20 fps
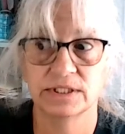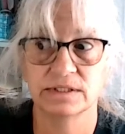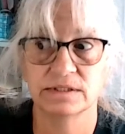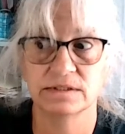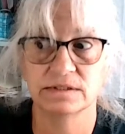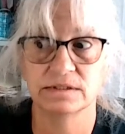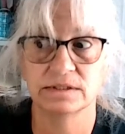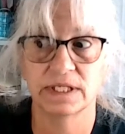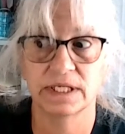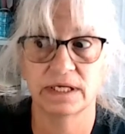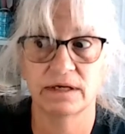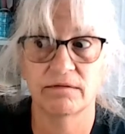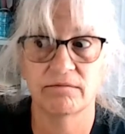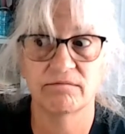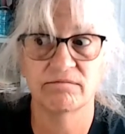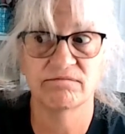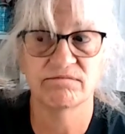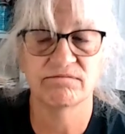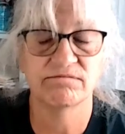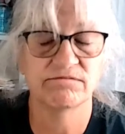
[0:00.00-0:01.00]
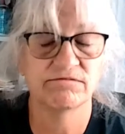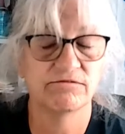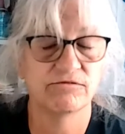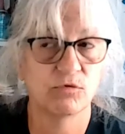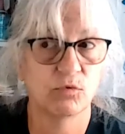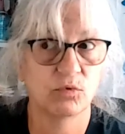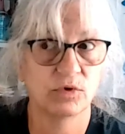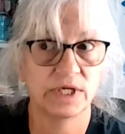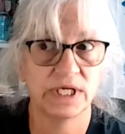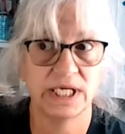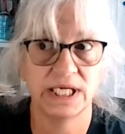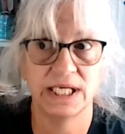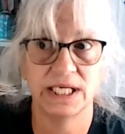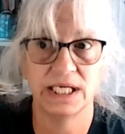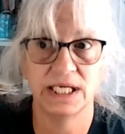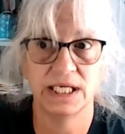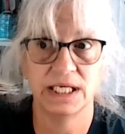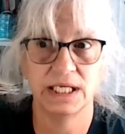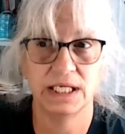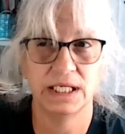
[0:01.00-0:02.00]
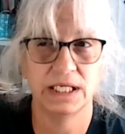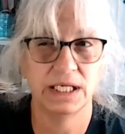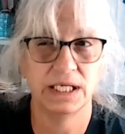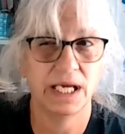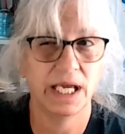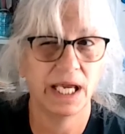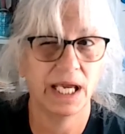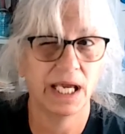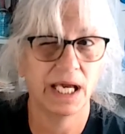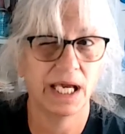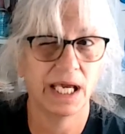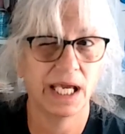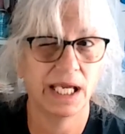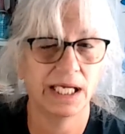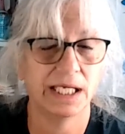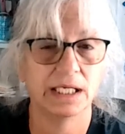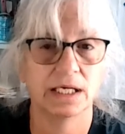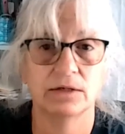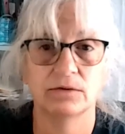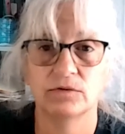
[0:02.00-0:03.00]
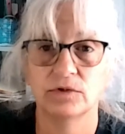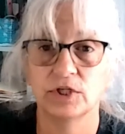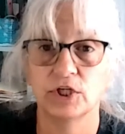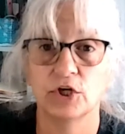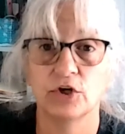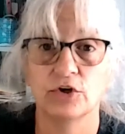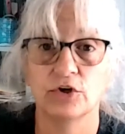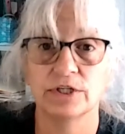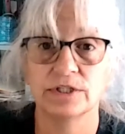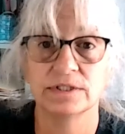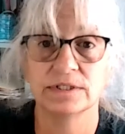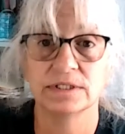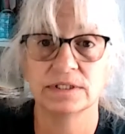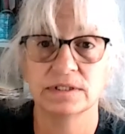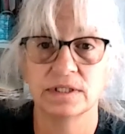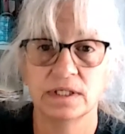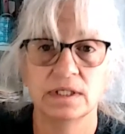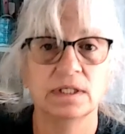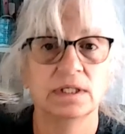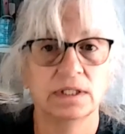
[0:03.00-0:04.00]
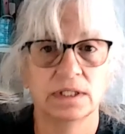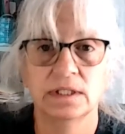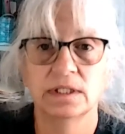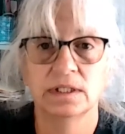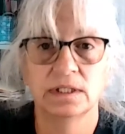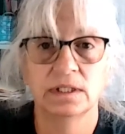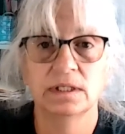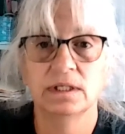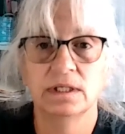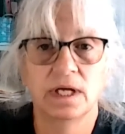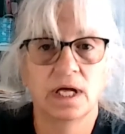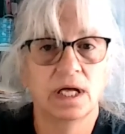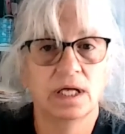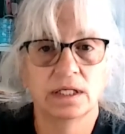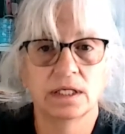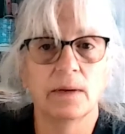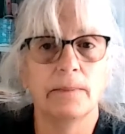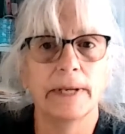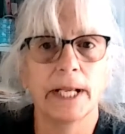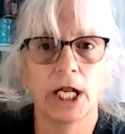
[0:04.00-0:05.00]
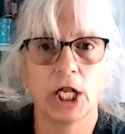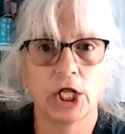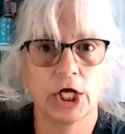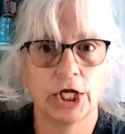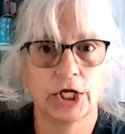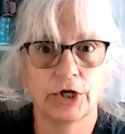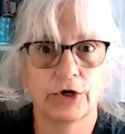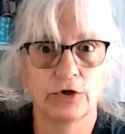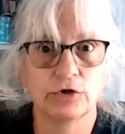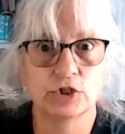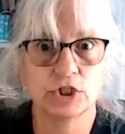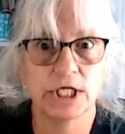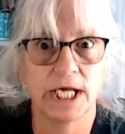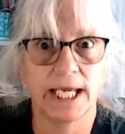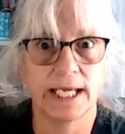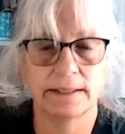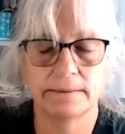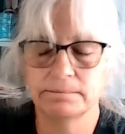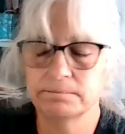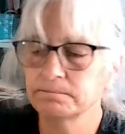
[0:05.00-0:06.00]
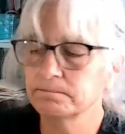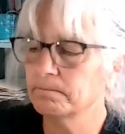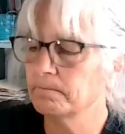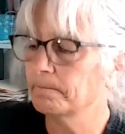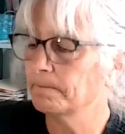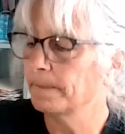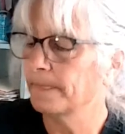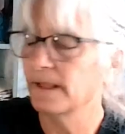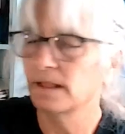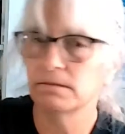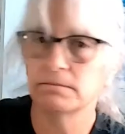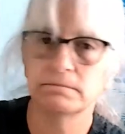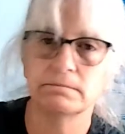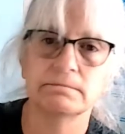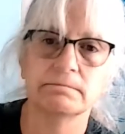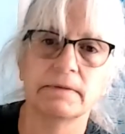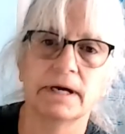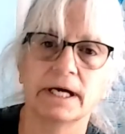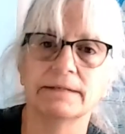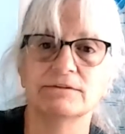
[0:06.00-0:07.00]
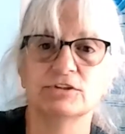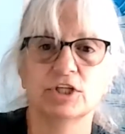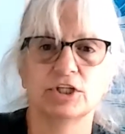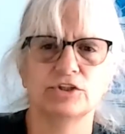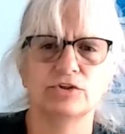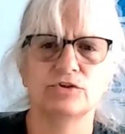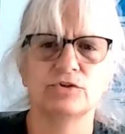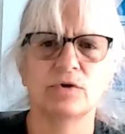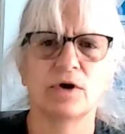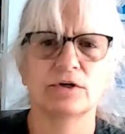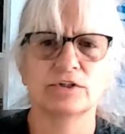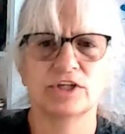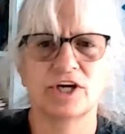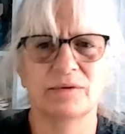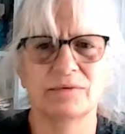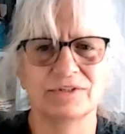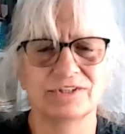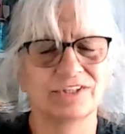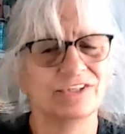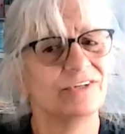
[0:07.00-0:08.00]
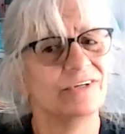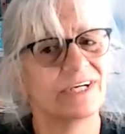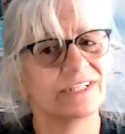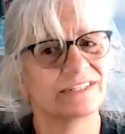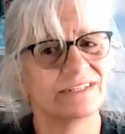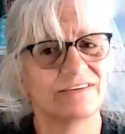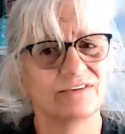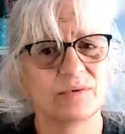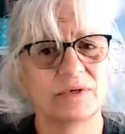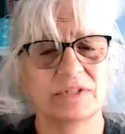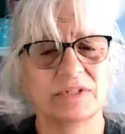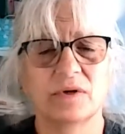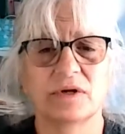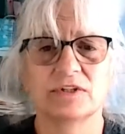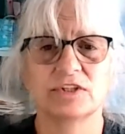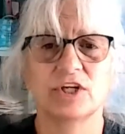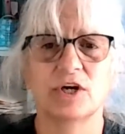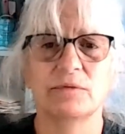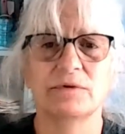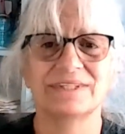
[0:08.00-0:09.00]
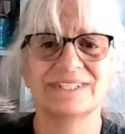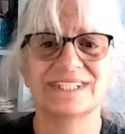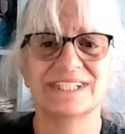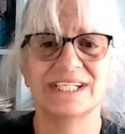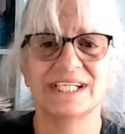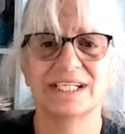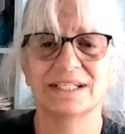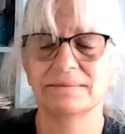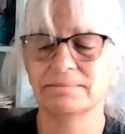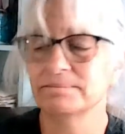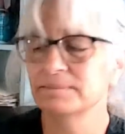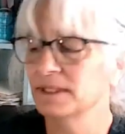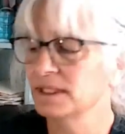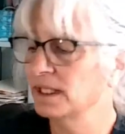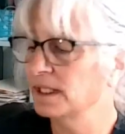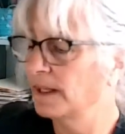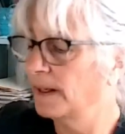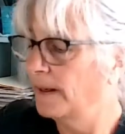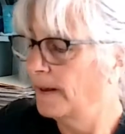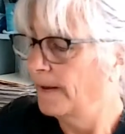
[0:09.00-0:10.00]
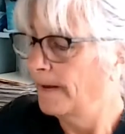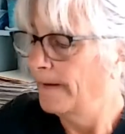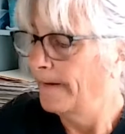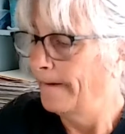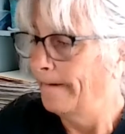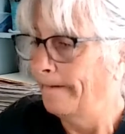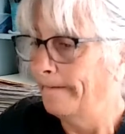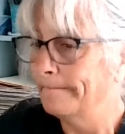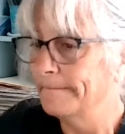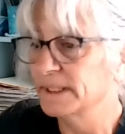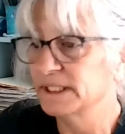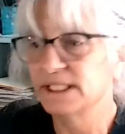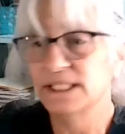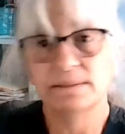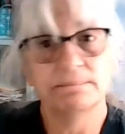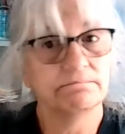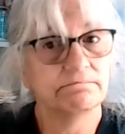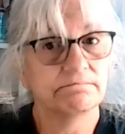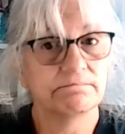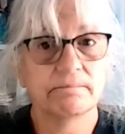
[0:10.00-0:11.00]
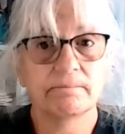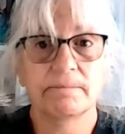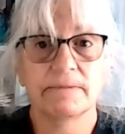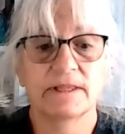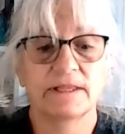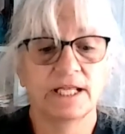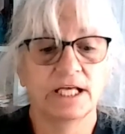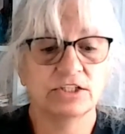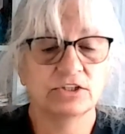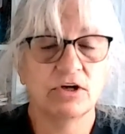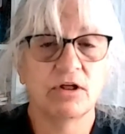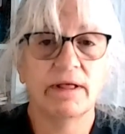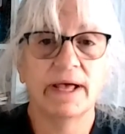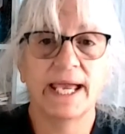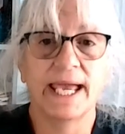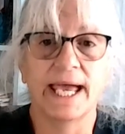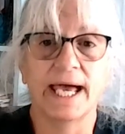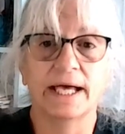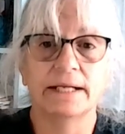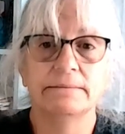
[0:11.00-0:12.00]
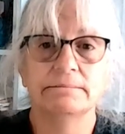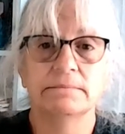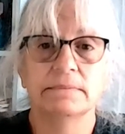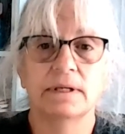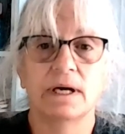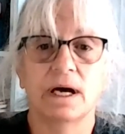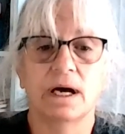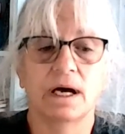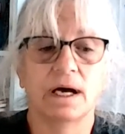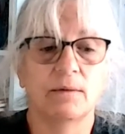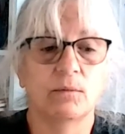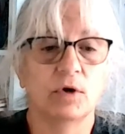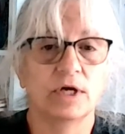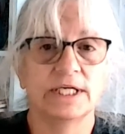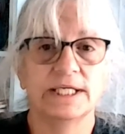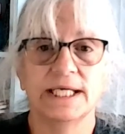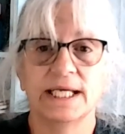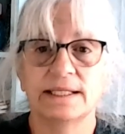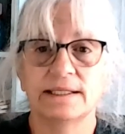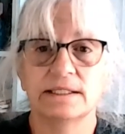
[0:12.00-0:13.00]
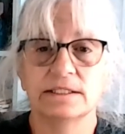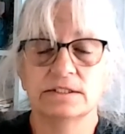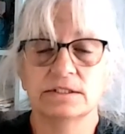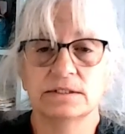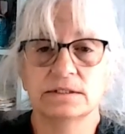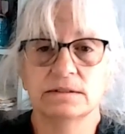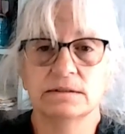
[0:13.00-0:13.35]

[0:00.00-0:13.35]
is like 4,800 yards. Could be a lot of crocheting, but it's not due to October, so you guys are going to have to wait till October to see it. But that's all I had. I wanted to get this